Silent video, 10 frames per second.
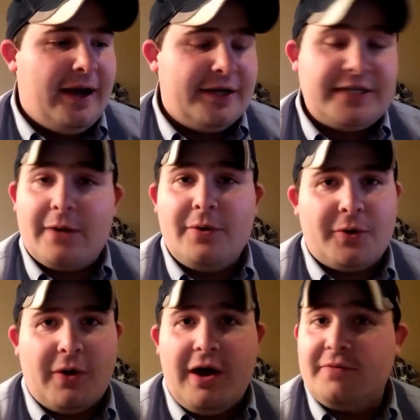Tyrone
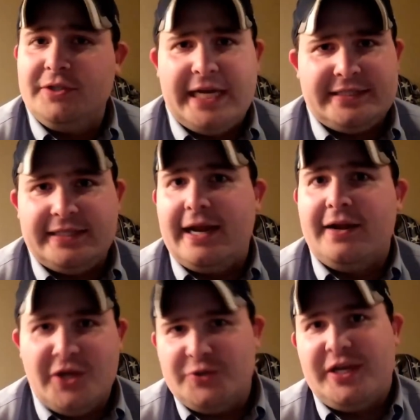Crawford, Jason
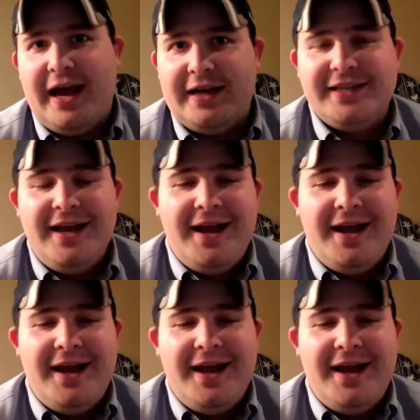Garrett, those guys.